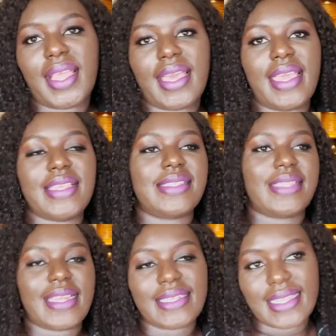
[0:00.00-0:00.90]
guys,
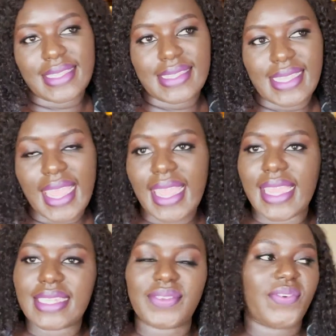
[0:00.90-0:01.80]
that is
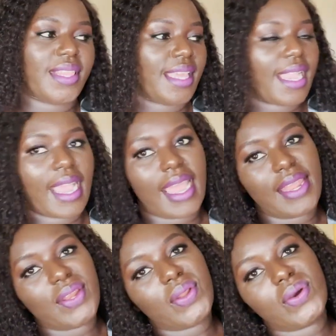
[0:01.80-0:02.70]
it for the
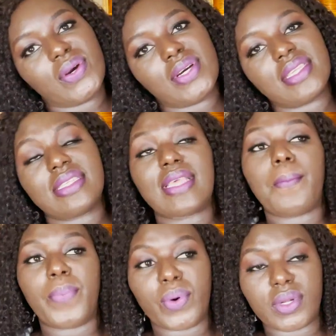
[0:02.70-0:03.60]
candles.
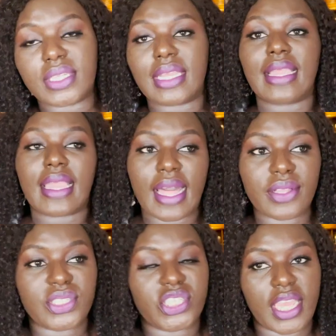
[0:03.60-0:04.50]
Support
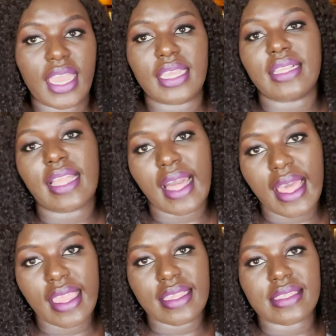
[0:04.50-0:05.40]
girl child,
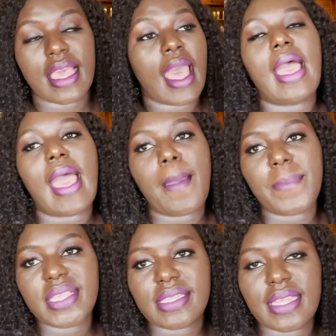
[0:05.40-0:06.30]
guys. Her
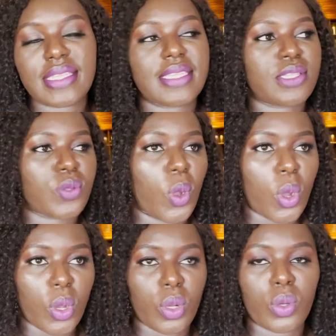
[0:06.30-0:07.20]
business is
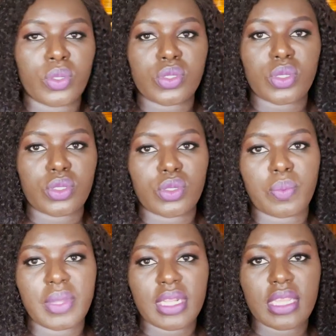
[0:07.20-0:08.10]
all on social
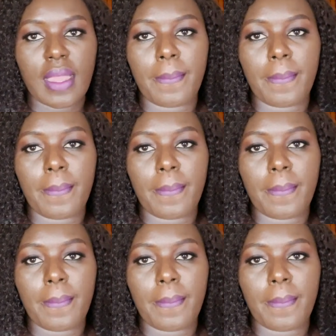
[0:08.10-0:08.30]
media